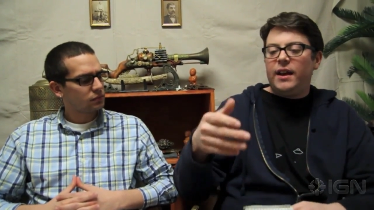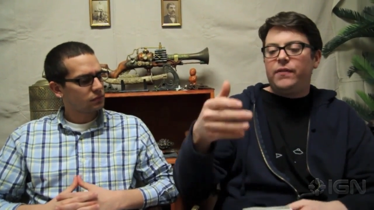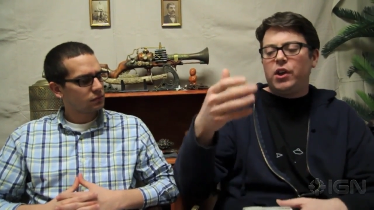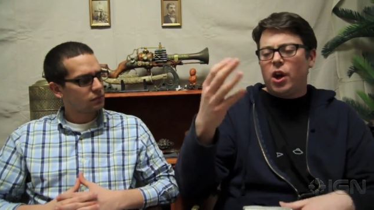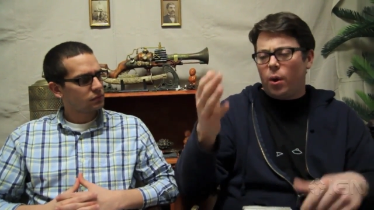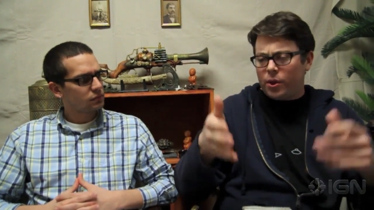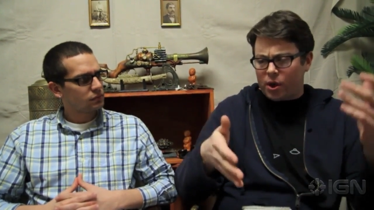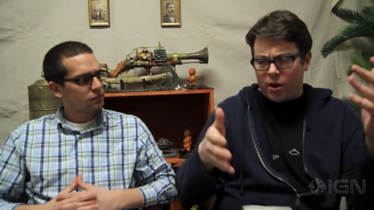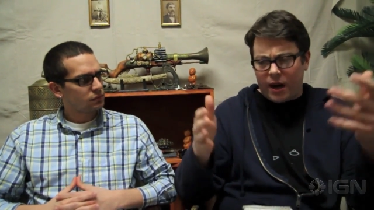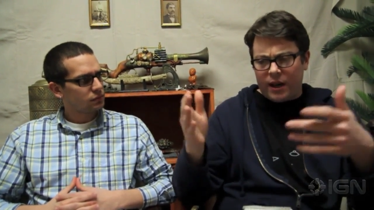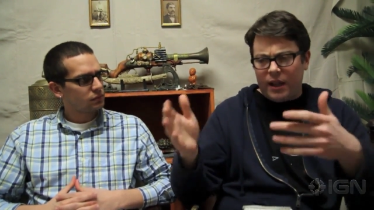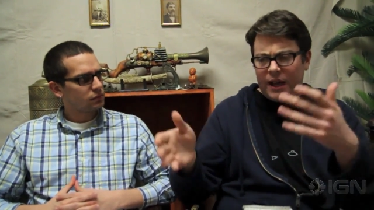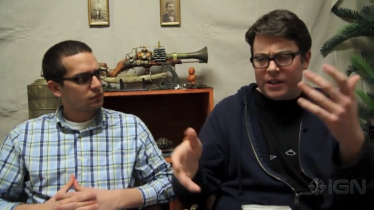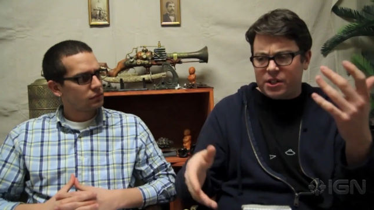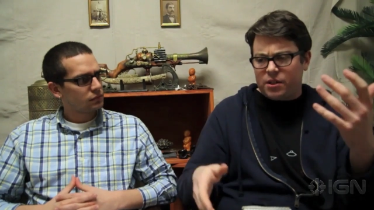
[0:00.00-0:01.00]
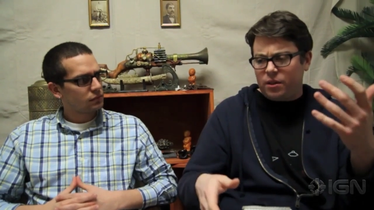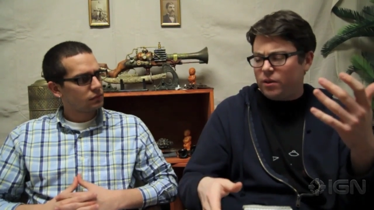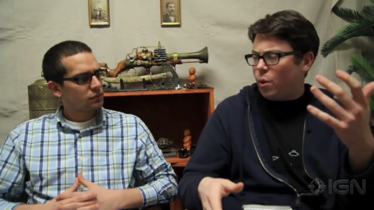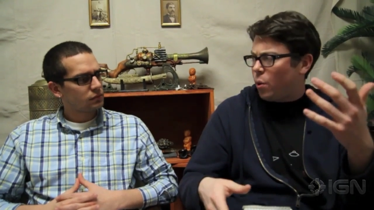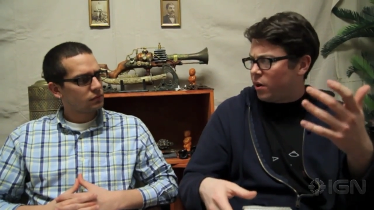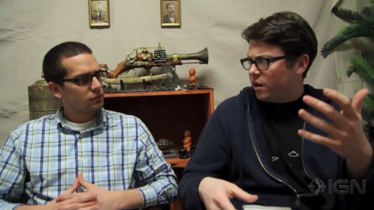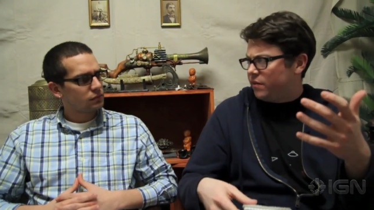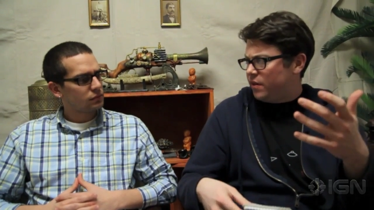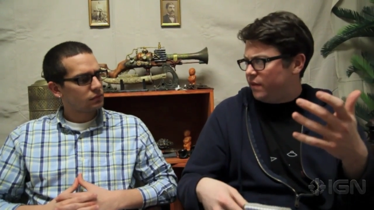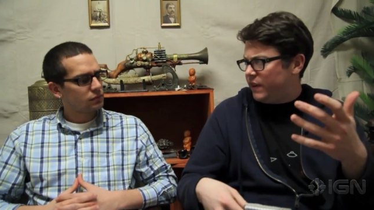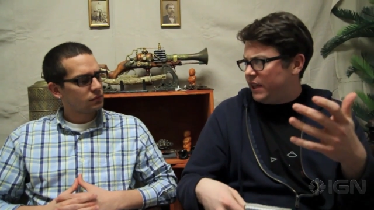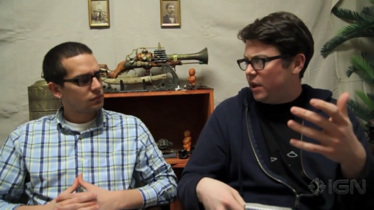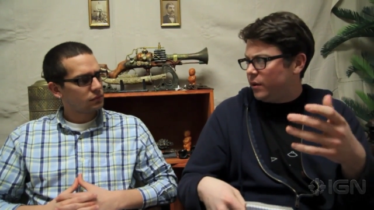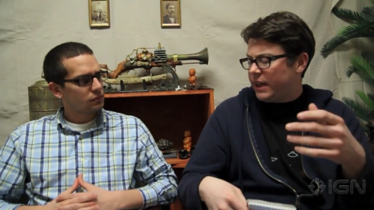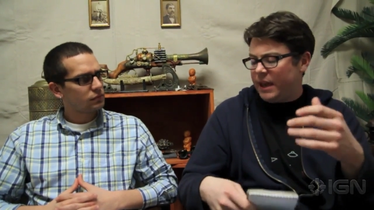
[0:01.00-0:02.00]
Speaker 1: if you go in the chronological order of the
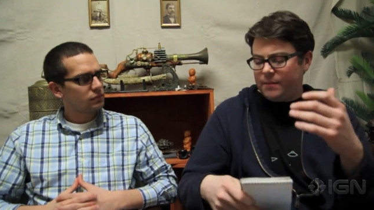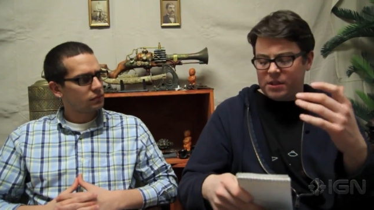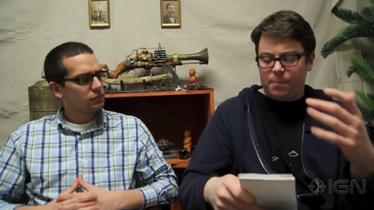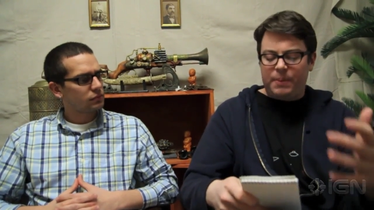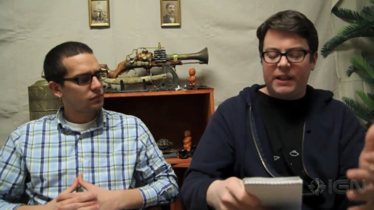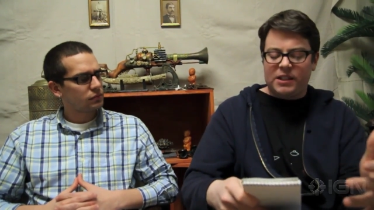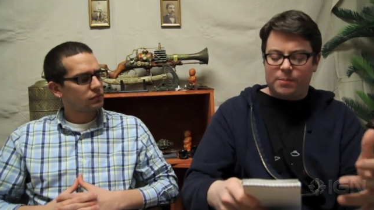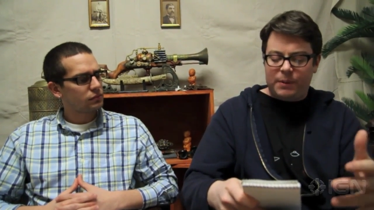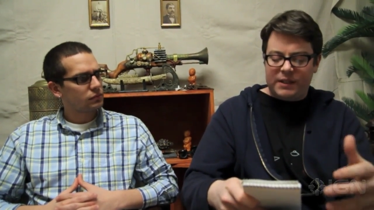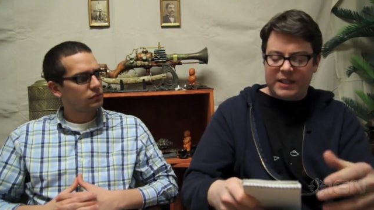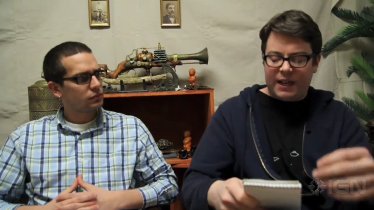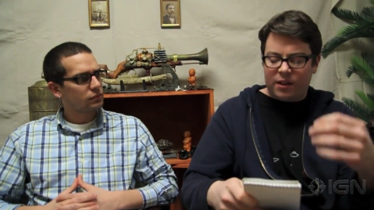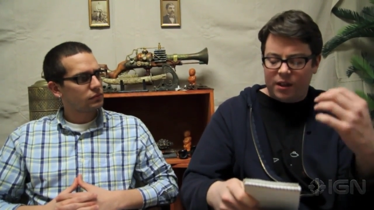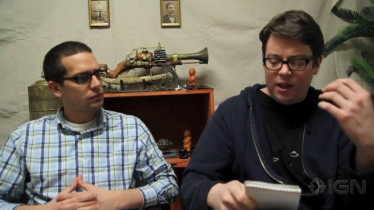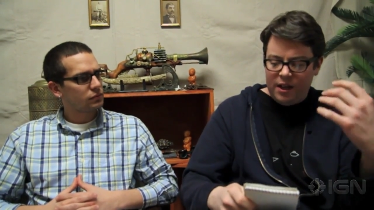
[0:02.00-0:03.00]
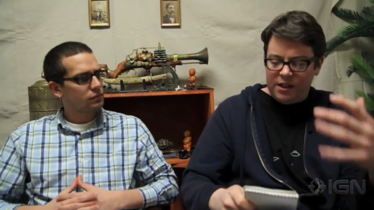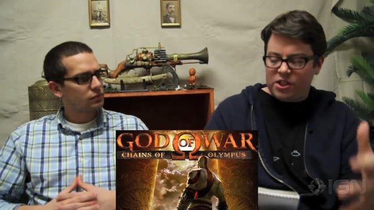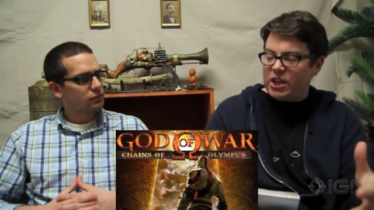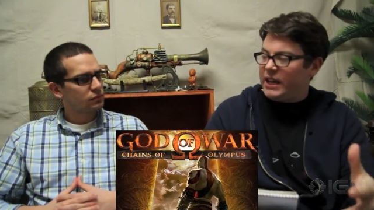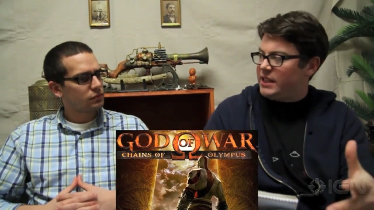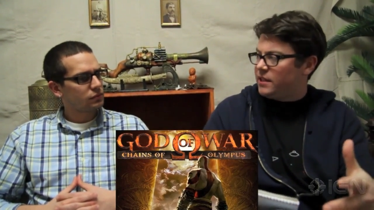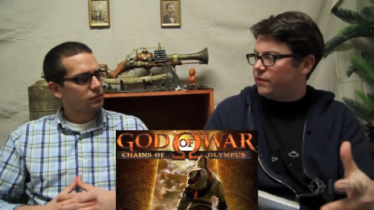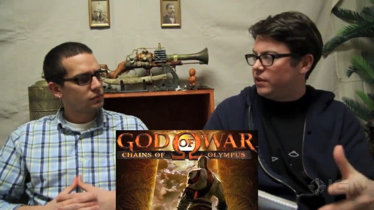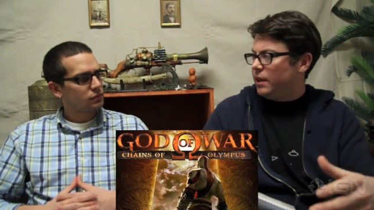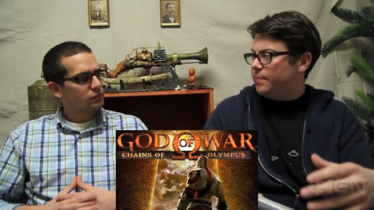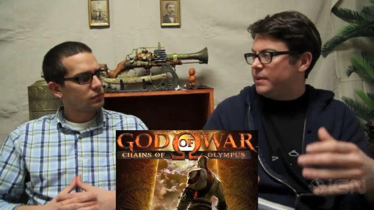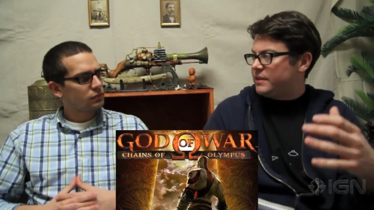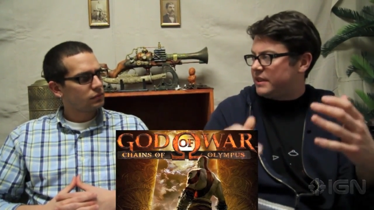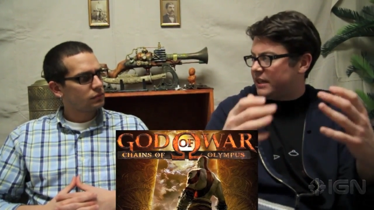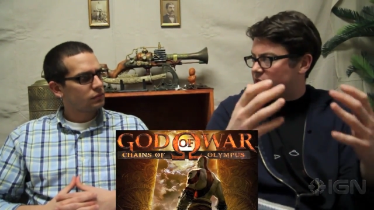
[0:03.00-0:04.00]
video games, the PSP title, Chains of
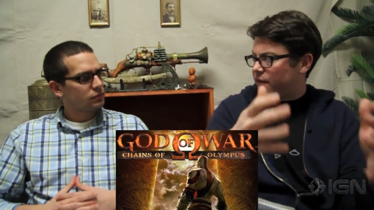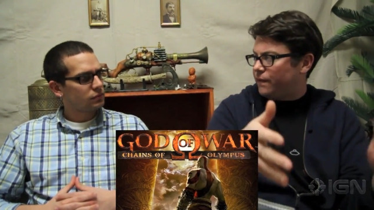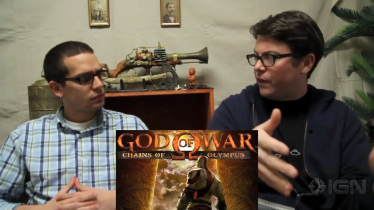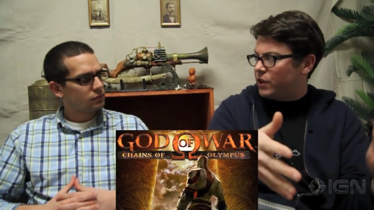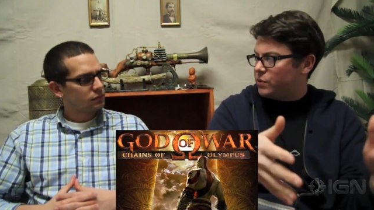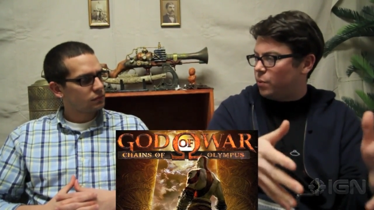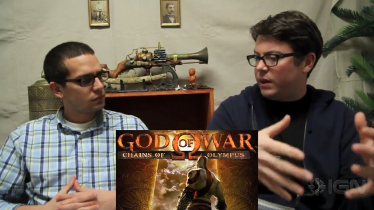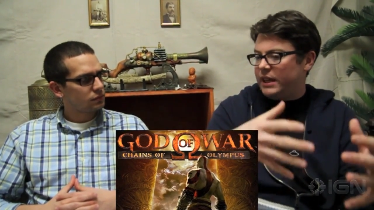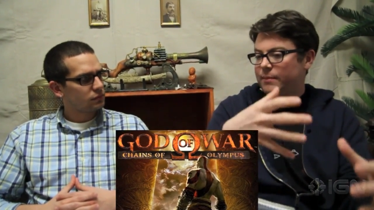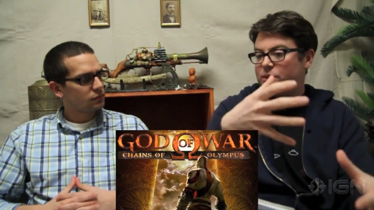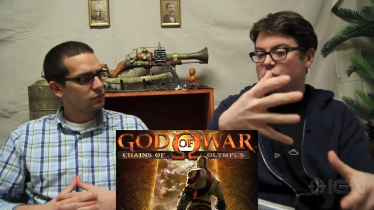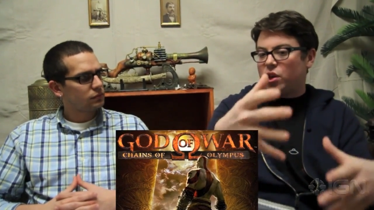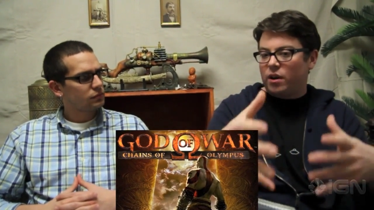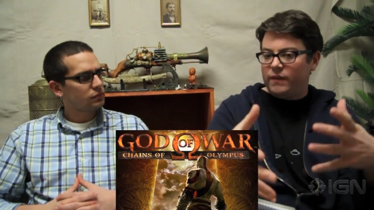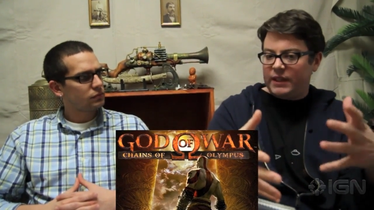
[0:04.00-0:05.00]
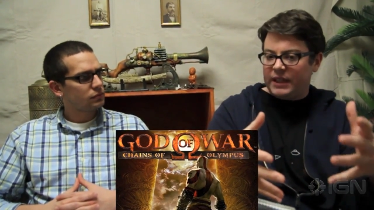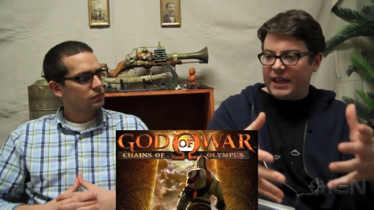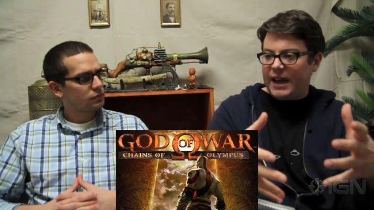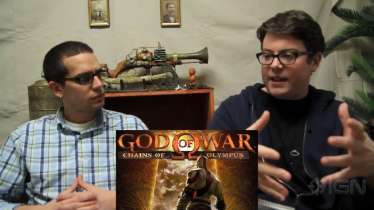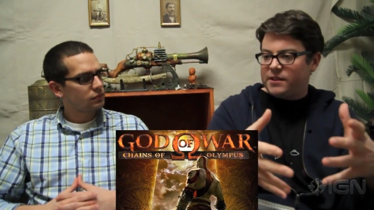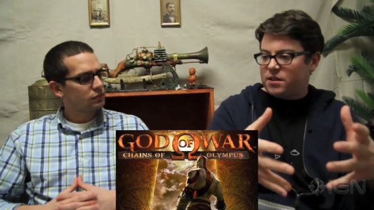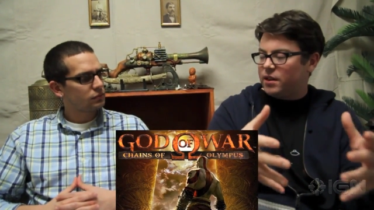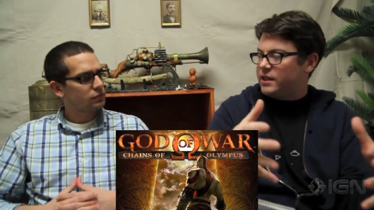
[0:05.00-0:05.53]
Olympus, that's the first one, him serving the gods